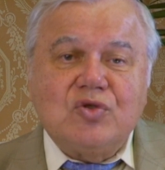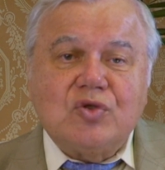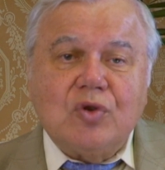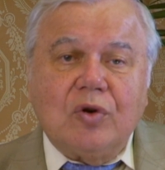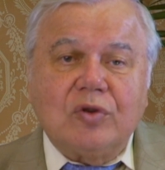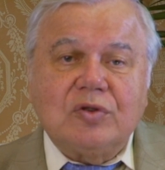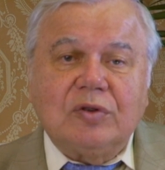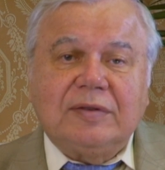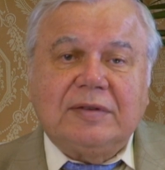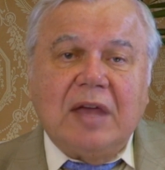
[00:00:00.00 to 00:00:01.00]

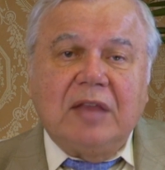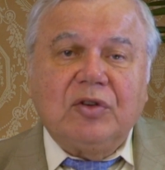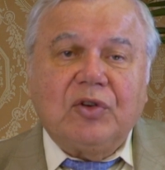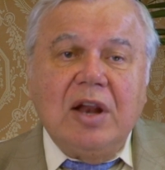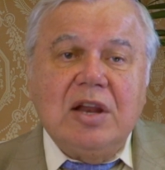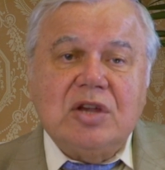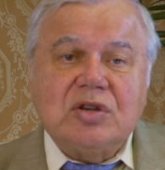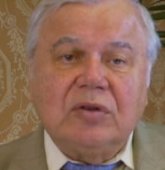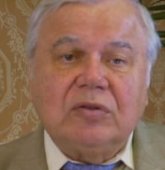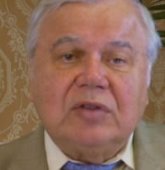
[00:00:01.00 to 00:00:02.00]
churches and
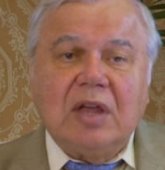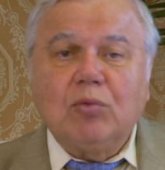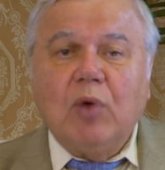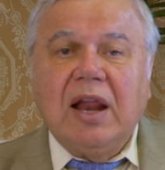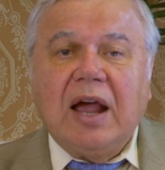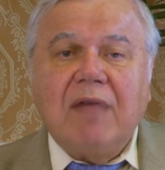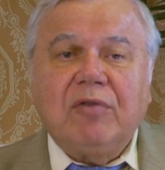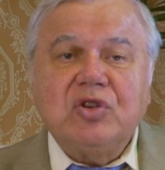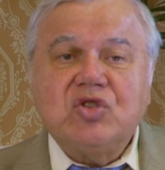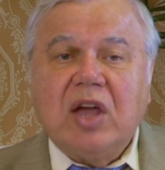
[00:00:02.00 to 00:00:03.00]
religions that will have
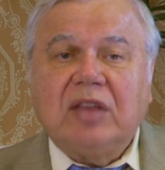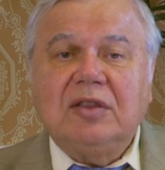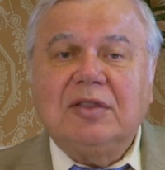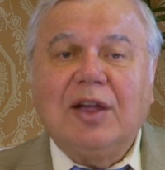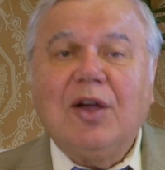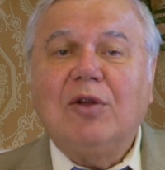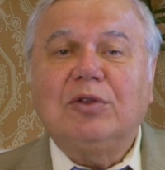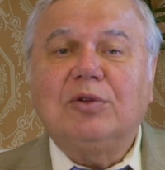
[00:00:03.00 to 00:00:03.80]
rejected the call to